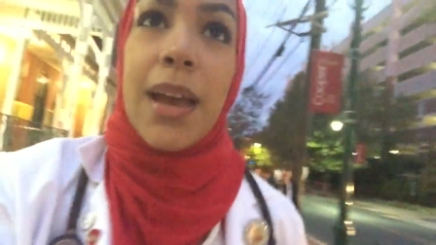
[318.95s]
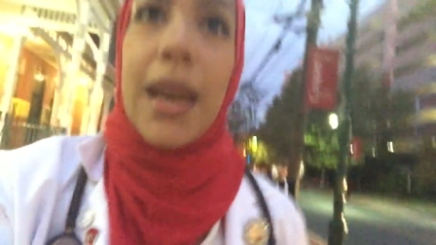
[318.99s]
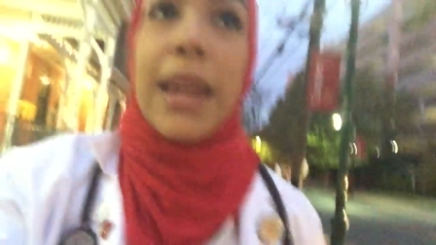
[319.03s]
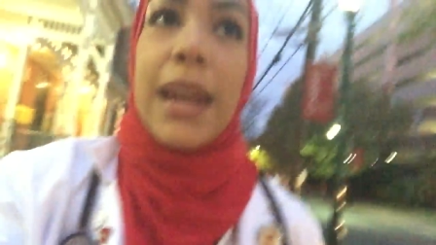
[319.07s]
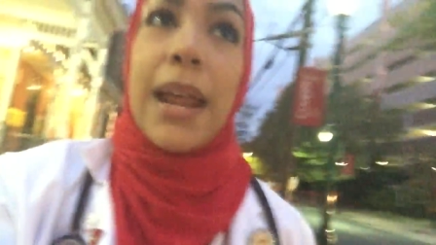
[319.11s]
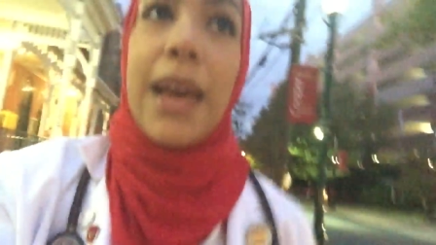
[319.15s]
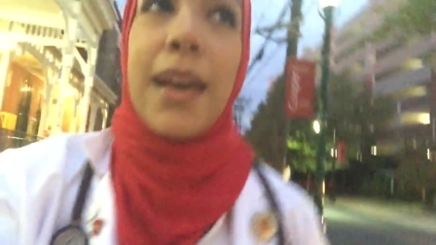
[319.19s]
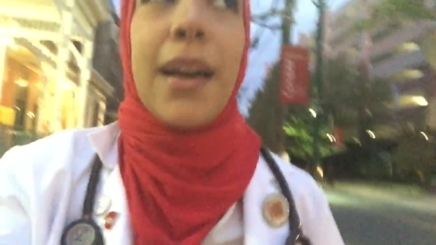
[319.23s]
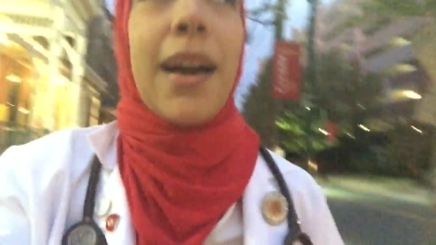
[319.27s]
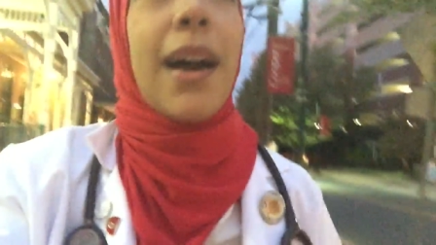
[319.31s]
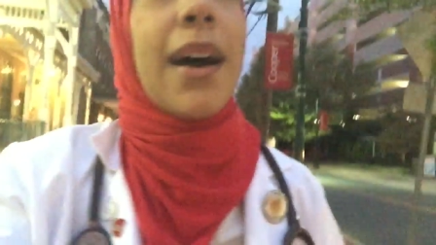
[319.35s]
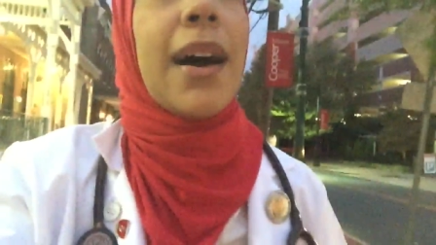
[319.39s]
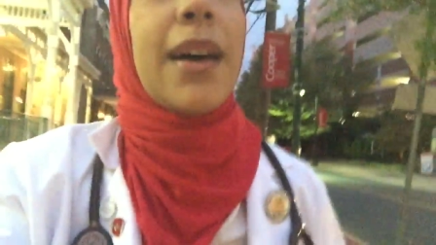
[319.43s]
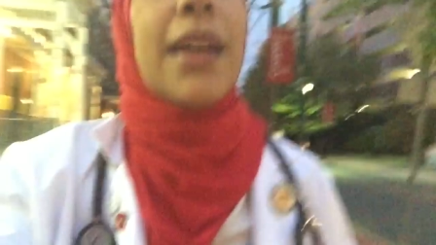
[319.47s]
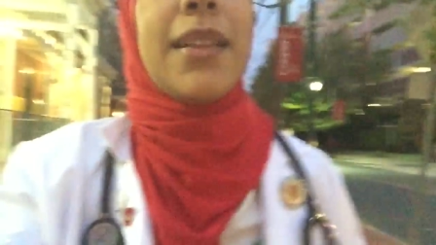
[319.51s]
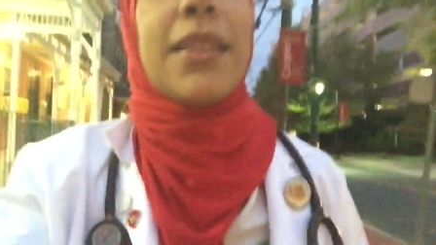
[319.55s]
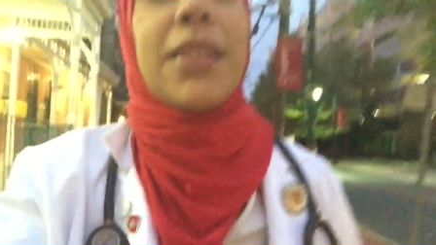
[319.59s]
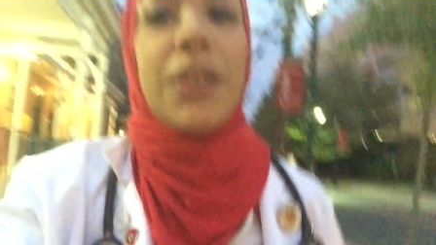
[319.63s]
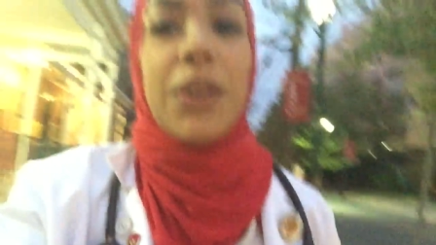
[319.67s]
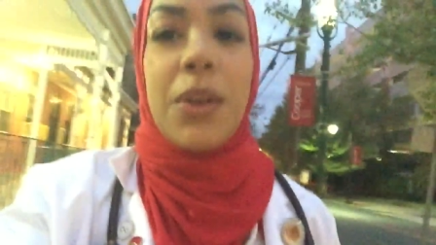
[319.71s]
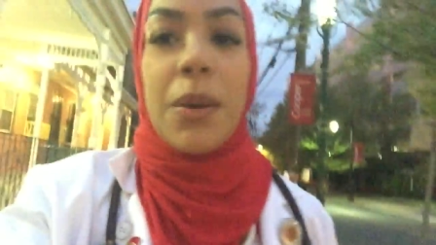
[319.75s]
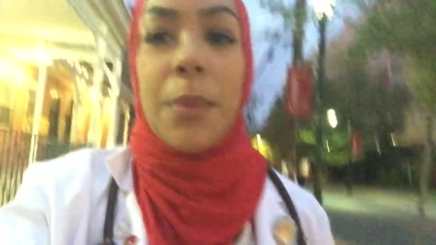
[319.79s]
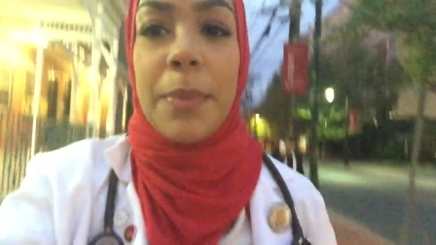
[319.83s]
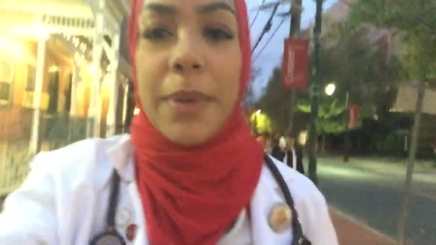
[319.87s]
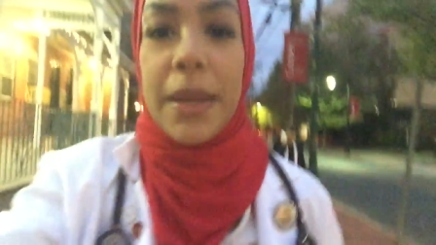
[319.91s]
And I got a
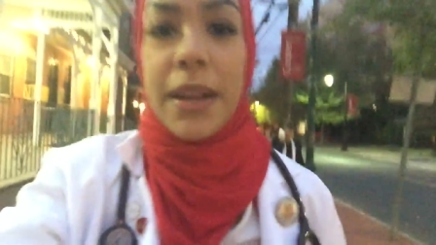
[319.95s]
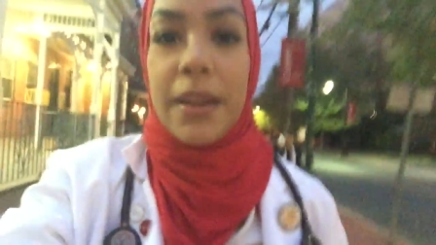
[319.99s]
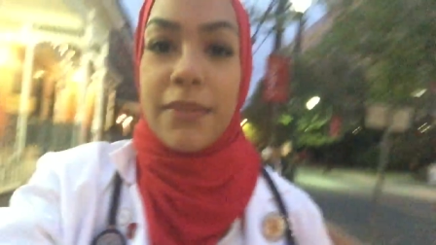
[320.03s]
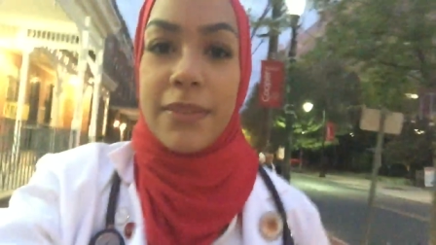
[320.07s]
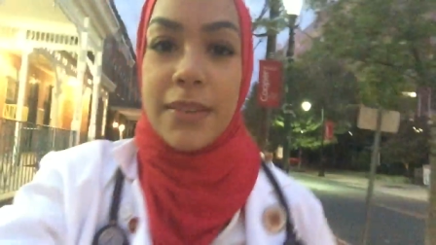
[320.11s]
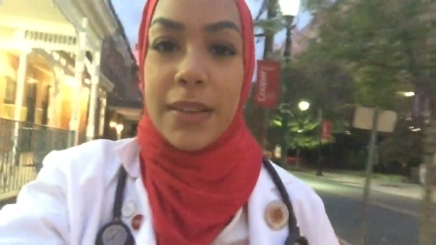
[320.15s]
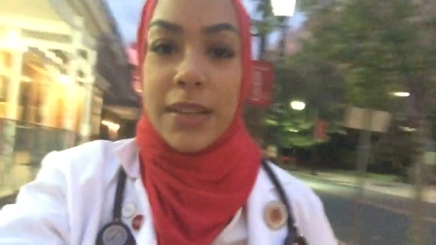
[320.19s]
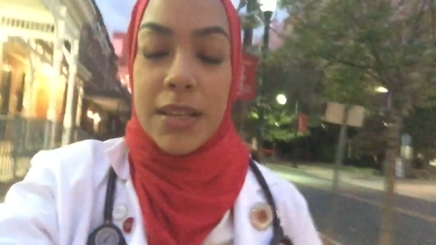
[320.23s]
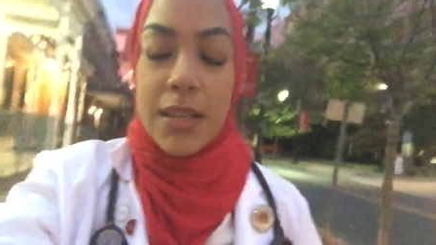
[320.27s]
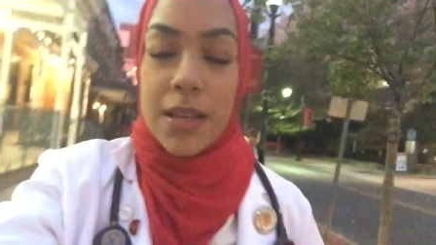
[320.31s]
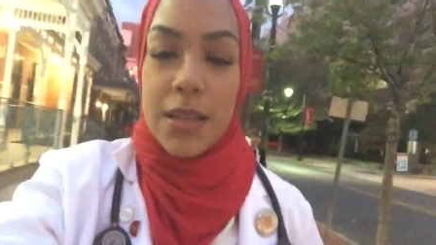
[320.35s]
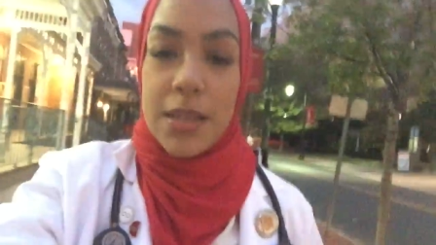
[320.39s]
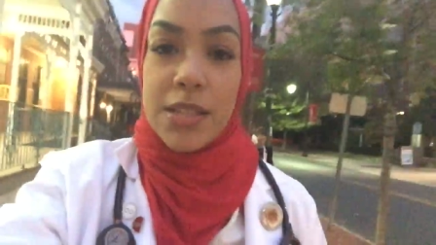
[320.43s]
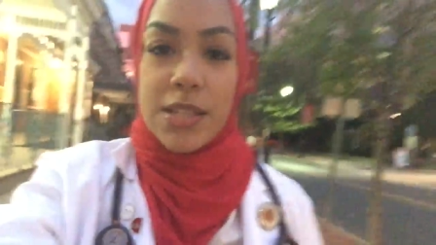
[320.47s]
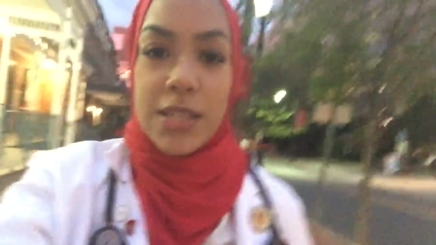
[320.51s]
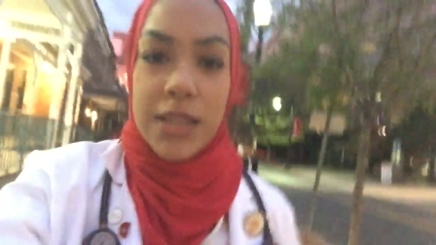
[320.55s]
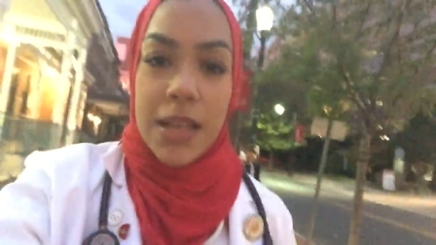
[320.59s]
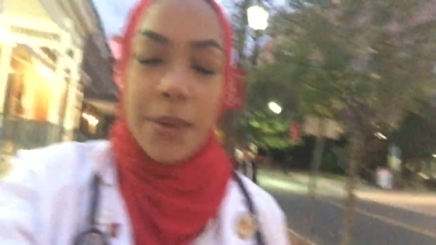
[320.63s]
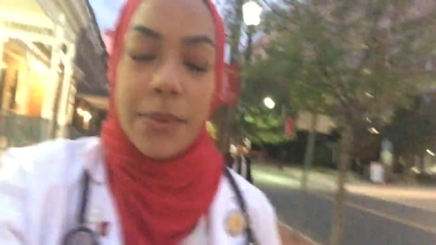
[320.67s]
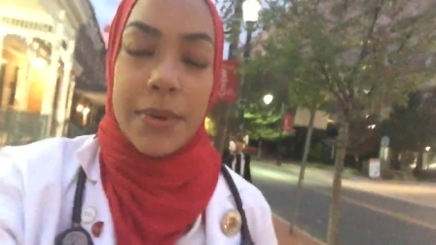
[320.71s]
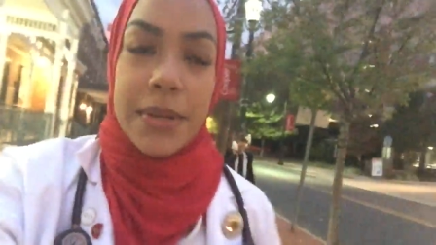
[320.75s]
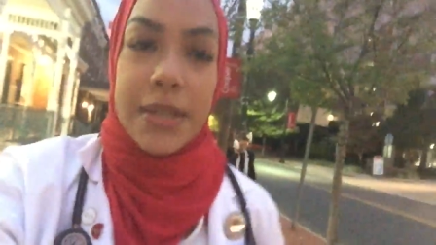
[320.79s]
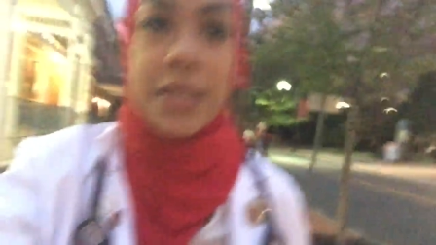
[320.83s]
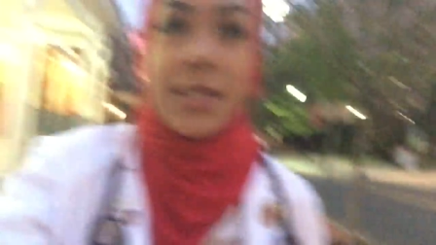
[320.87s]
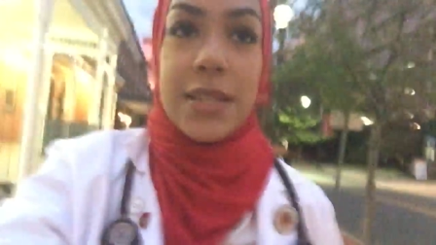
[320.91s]
little bit of a
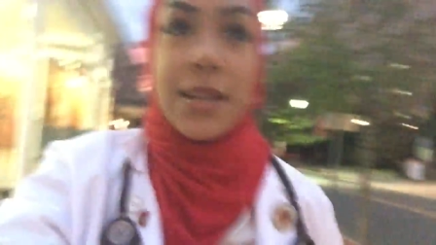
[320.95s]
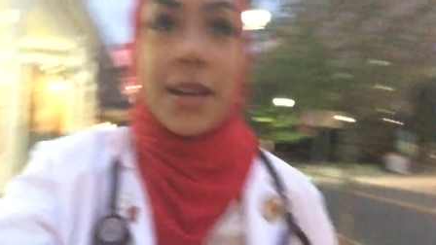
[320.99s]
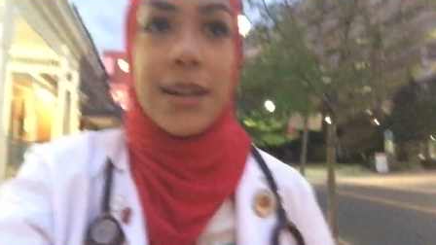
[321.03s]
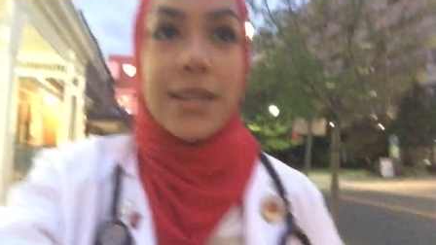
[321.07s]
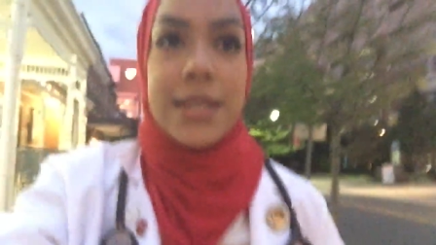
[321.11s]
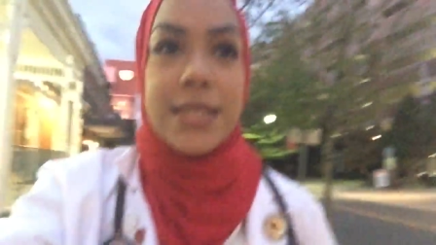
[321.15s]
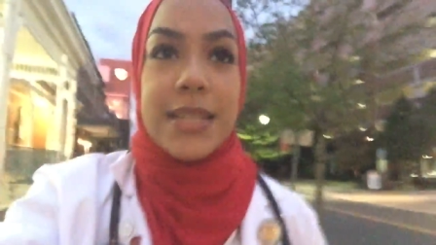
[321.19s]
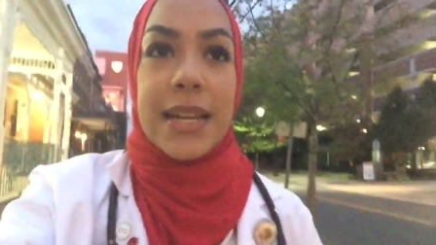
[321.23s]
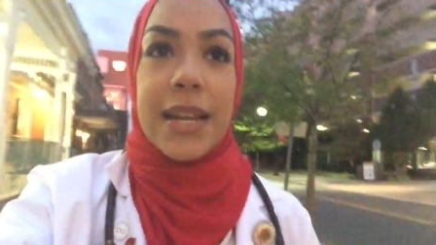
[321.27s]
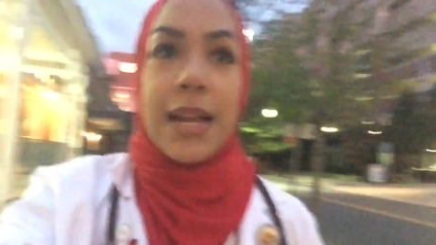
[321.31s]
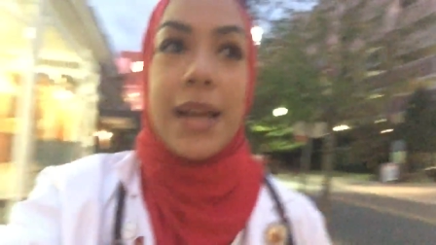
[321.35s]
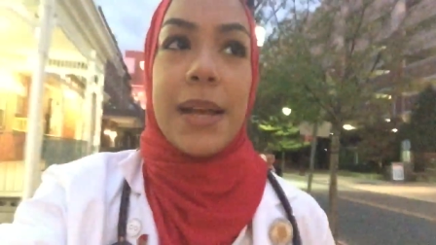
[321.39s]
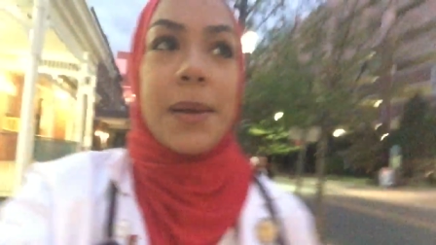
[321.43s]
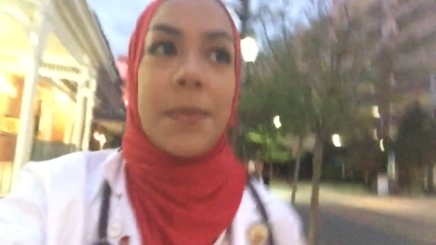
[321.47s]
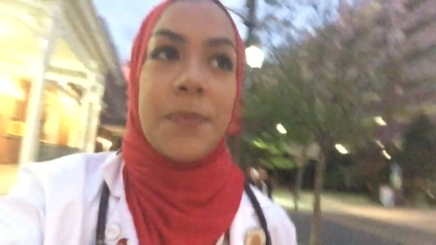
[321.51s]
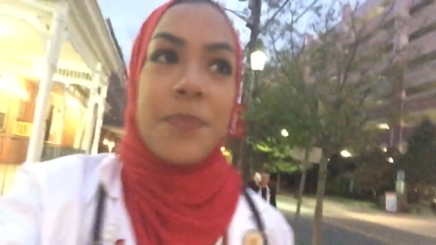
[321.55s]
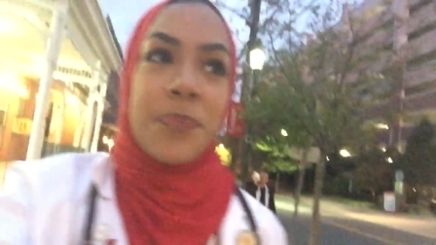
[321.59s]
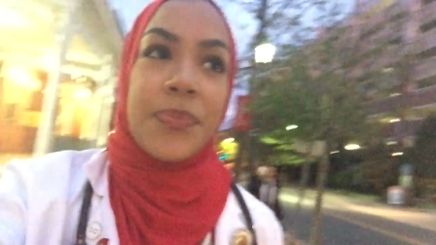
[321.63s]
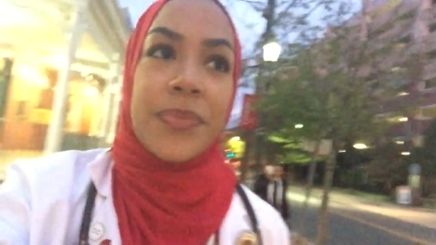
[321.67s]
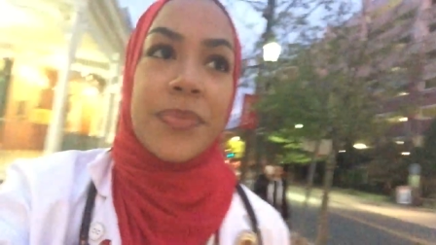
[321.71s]
slower start today.